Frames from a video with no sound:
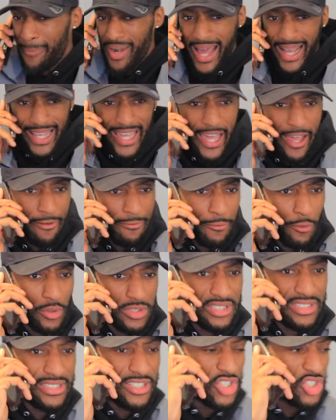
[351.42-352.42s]
black Air
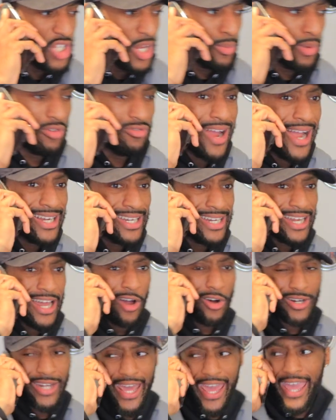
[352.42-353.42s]
Forces and shit. We're riding
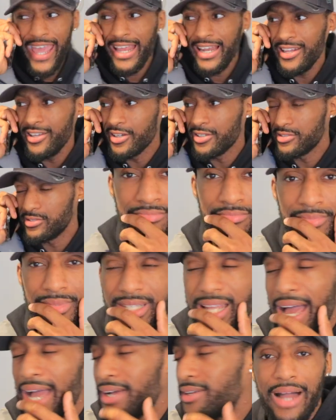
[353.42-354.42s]
out on the alien.
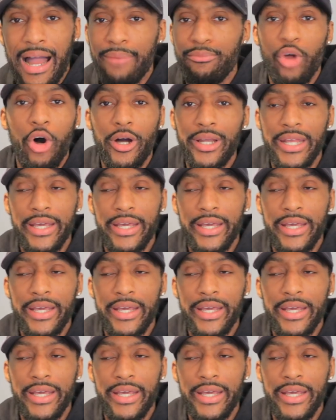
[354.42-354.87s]
Nah, I'm not on